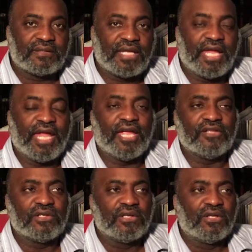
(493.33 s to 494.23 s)
and
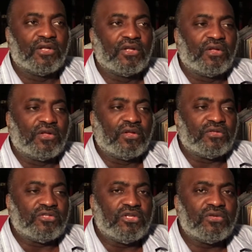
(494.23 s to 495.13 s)

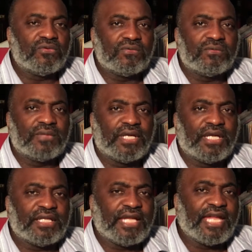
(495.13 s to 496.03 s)
you in
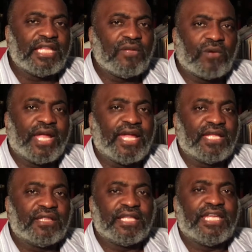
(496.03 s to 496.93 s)
any way
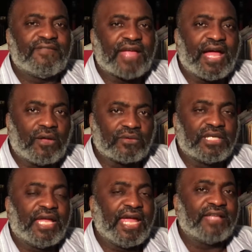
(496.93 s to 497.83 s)
leave out
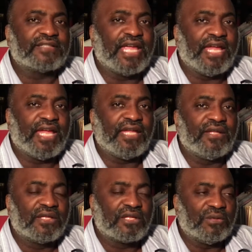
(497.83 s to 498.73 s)
as a
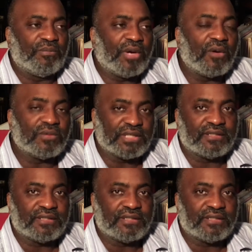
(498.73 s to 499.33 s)
component